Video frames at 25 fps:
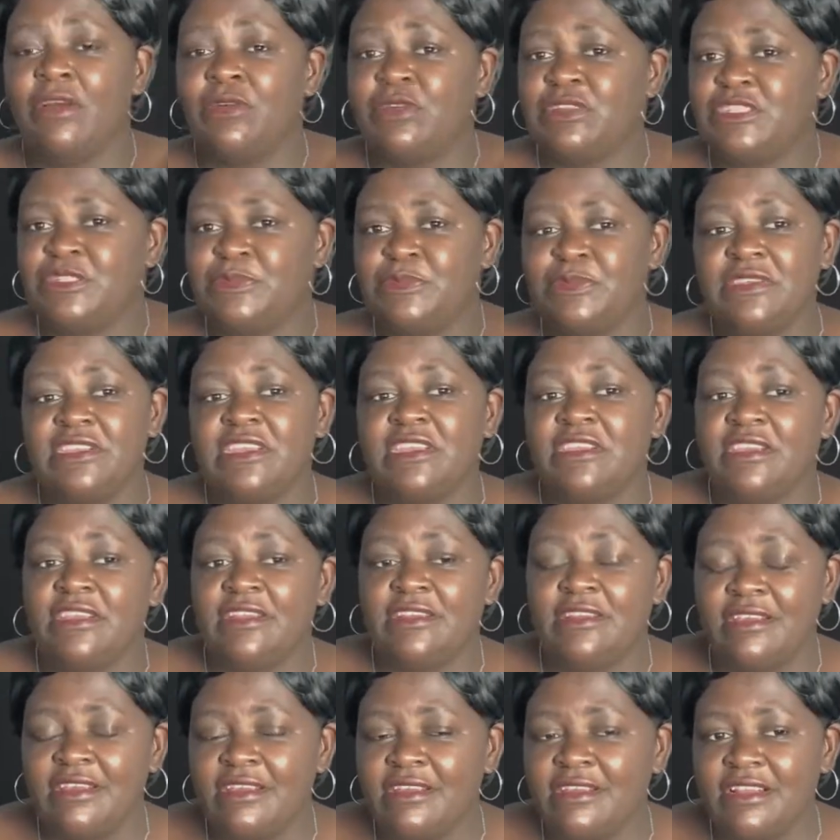I was speaking
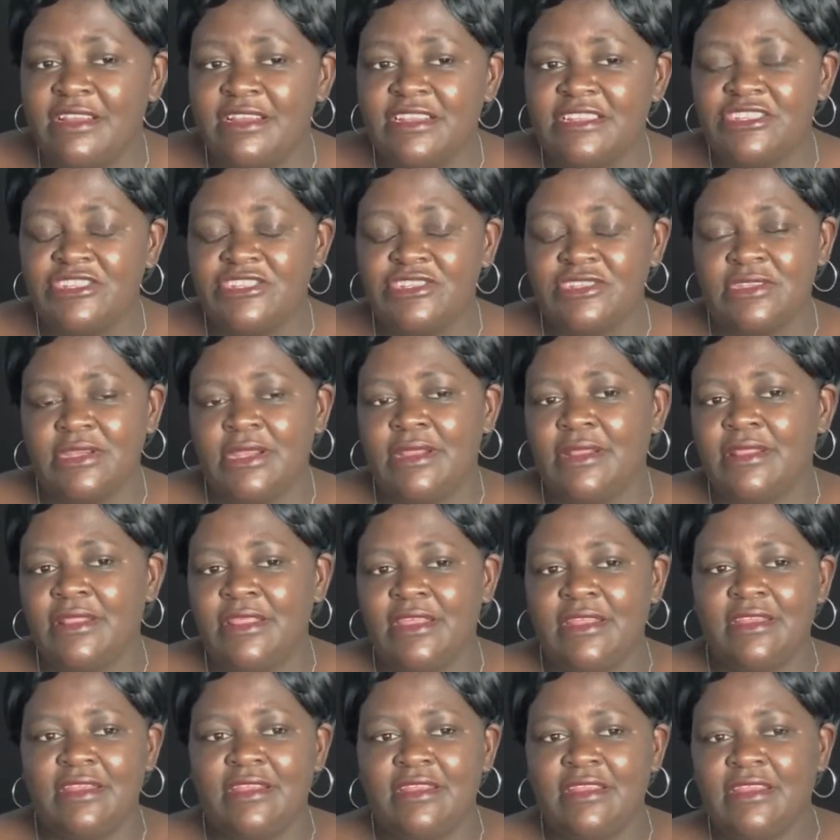in English, and
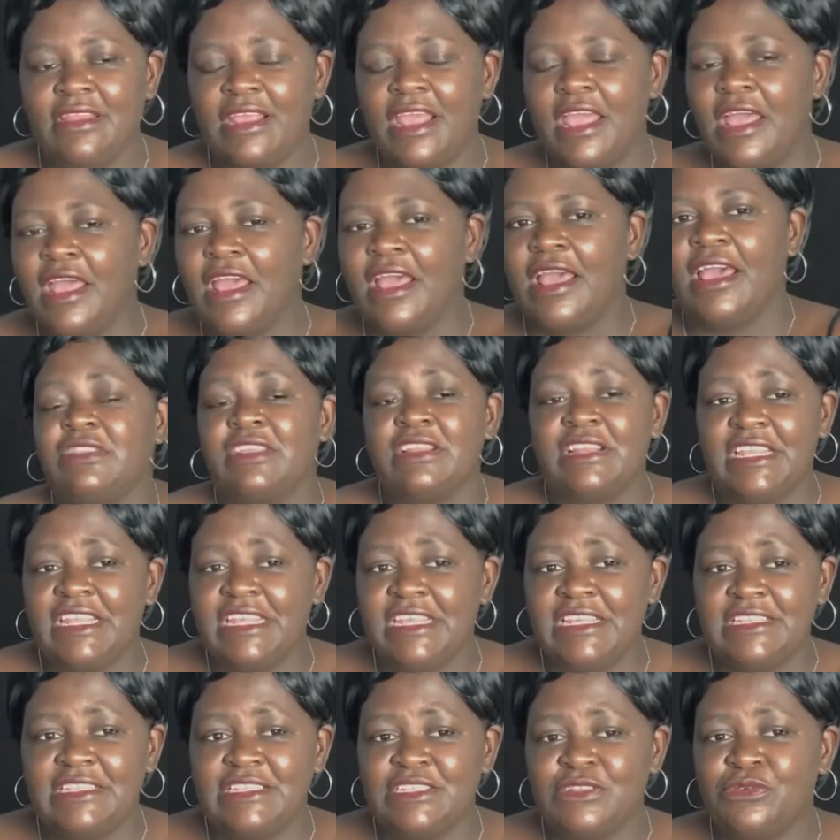then the
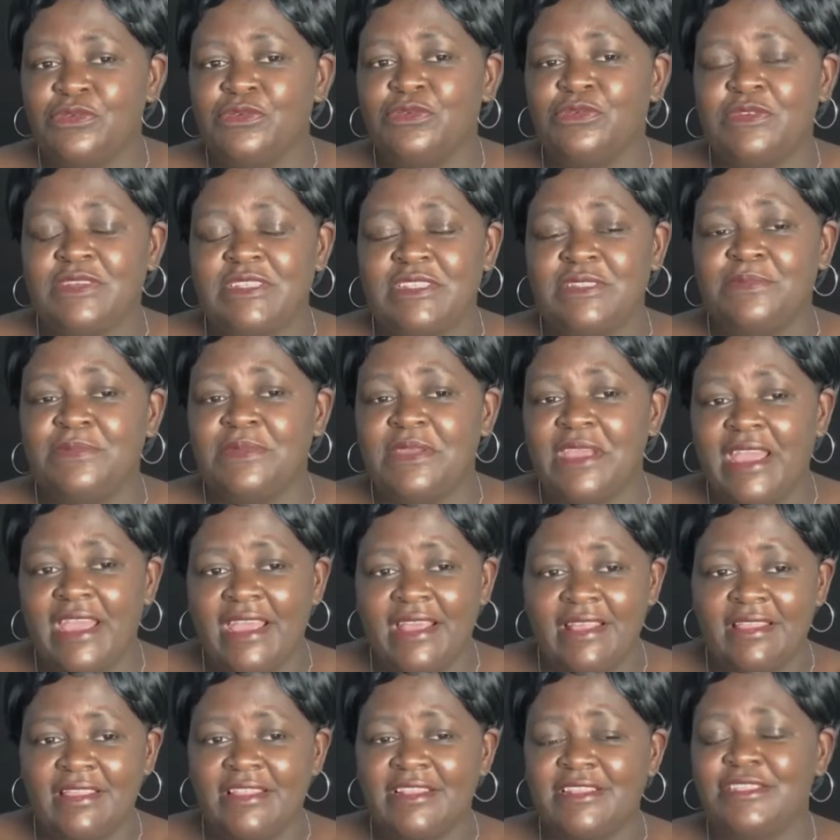lady who was
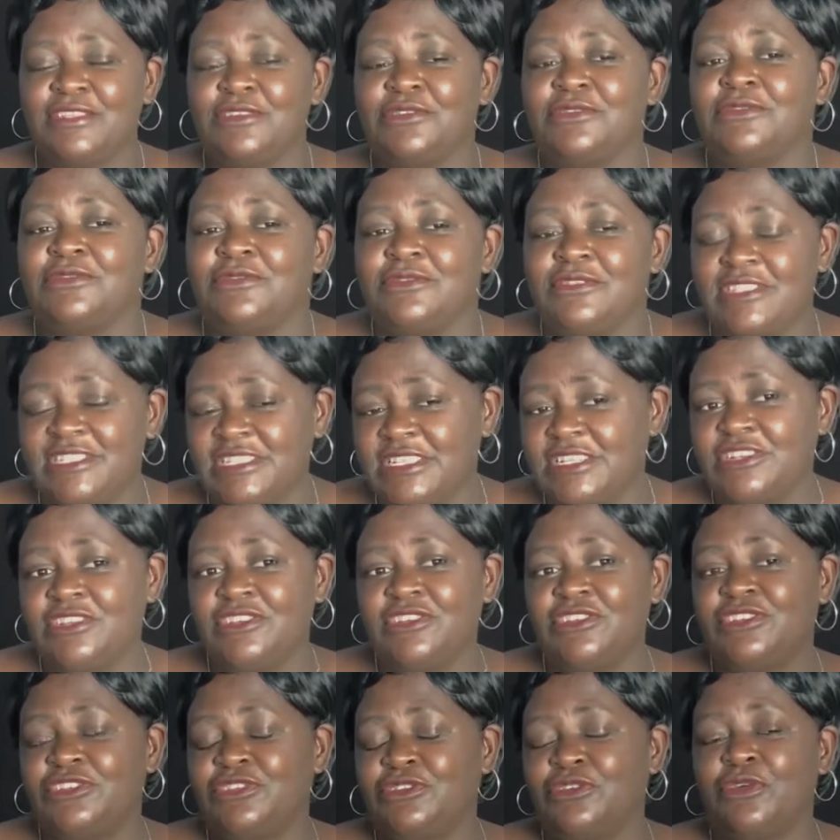behind the till
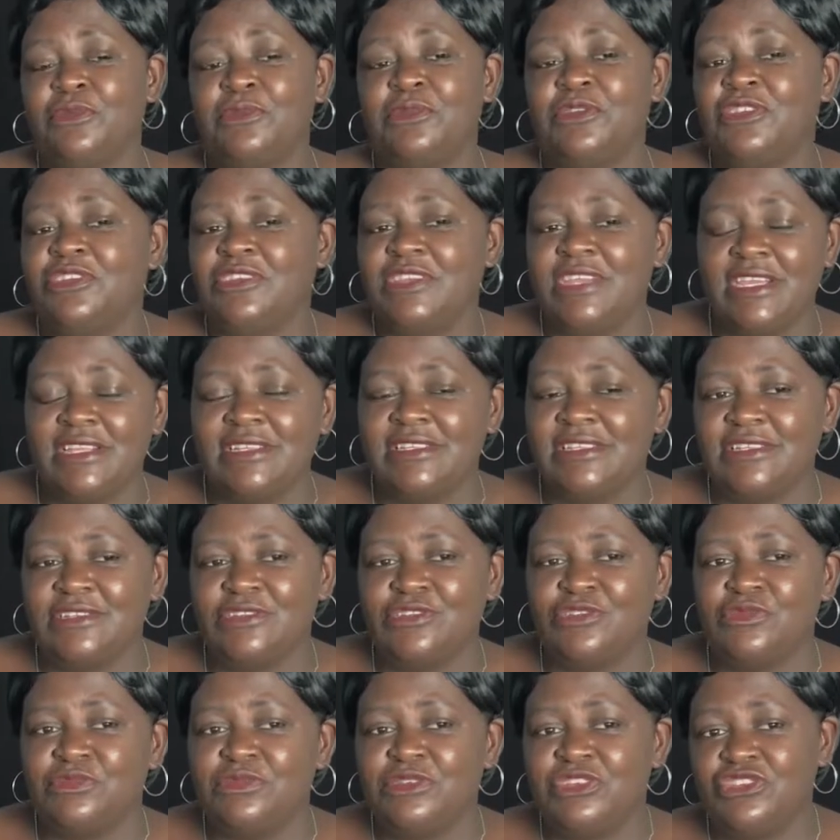started communicating
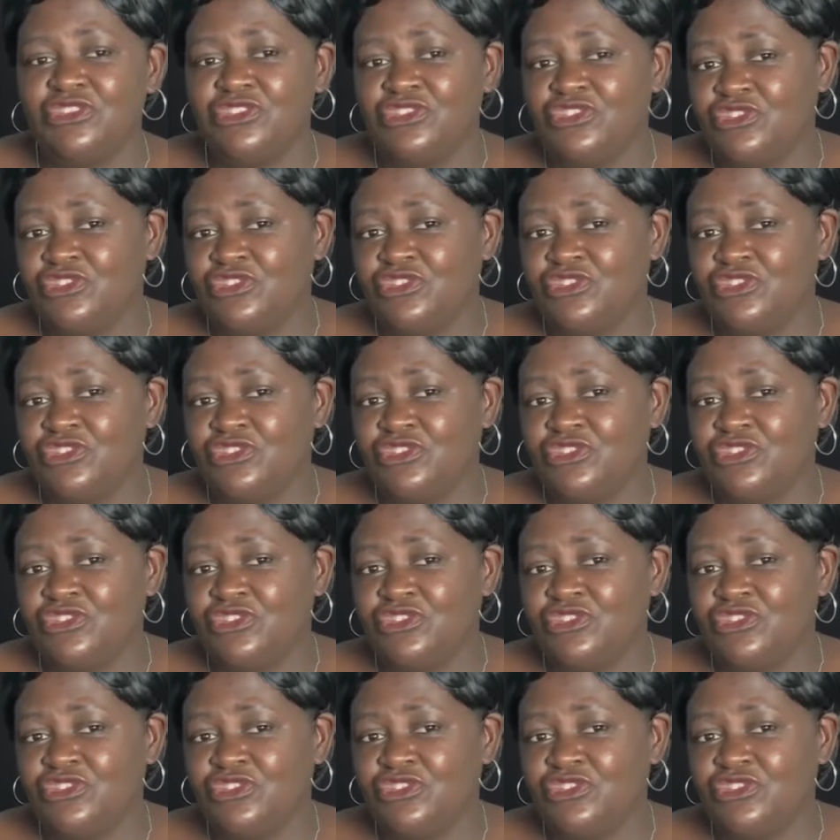to me in